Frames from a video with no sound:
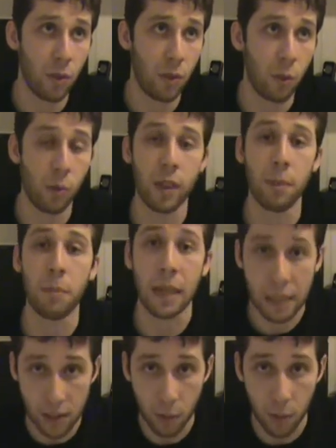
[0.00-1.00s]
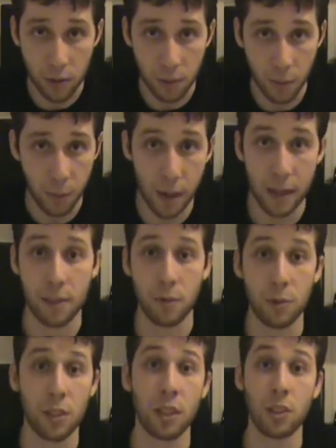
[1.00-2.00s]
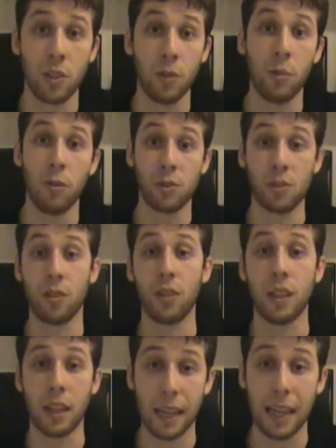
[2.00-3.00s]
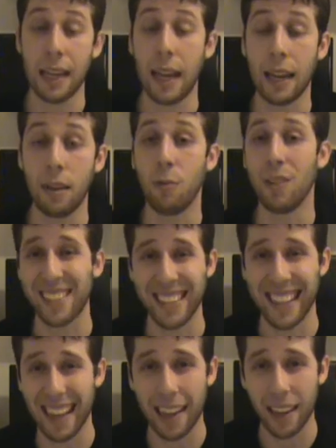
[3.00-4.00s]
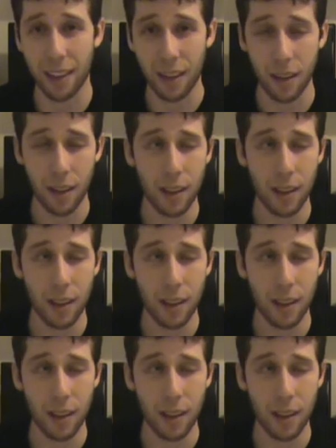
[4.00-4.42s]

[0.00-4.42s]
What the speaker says: the one that means the most to me because it was such an emotional thing, and it was in Canada.